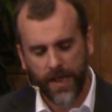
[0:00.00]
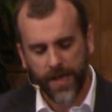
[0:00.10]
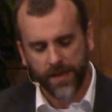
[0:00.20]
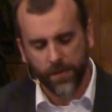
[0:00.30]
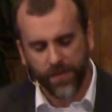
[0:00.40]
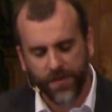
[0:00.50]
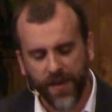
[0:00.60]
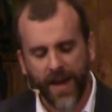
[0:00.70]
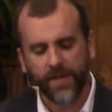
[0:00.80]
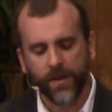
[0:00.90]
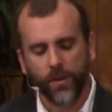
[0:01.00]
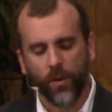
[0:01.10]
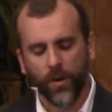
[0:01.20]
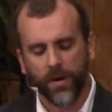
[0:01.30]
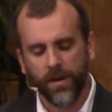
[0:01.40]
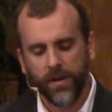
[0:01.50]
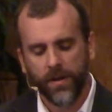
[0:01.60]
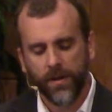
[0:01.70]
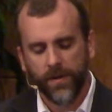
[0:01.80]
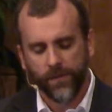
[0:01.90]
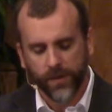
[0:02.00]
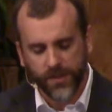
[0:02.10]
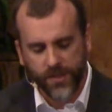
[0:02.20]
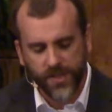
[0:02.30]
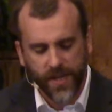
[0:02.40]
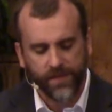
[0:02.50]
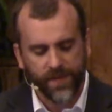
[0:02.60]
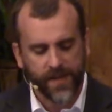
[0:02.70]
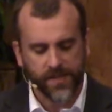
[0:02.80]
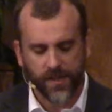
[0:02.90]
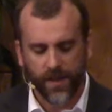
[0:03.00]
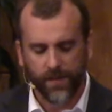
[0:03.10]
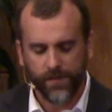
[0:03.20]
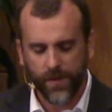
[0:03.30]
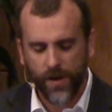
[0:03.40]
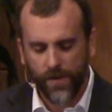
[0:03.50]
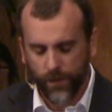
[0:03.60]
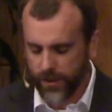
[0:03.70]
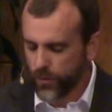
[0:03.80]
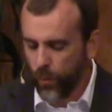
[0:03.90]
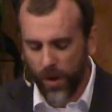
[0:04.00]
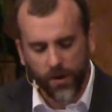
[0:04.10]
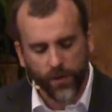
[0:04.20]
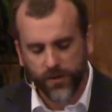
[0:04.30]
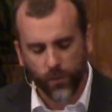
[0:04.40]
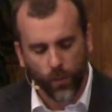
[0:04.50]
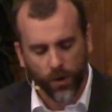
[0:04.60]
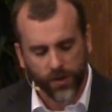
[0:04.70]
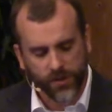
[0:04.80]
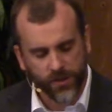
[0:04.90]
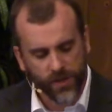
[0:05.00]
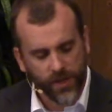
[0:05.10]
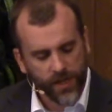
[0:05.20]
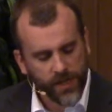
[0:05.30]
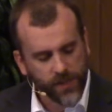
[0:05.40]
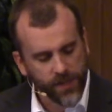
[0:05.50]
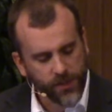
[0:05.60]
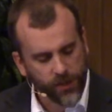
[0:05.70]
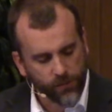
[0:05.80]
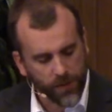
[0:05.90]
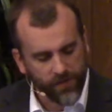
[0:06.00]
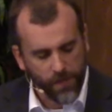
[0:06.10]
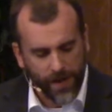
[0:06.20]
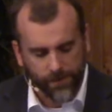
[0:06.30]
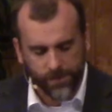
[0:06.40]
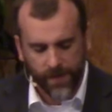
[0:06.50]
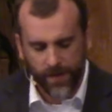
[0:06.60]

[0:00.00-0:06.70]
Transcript: Let them thank the Lord for his steadfast love, for his wondrous works to the children of men.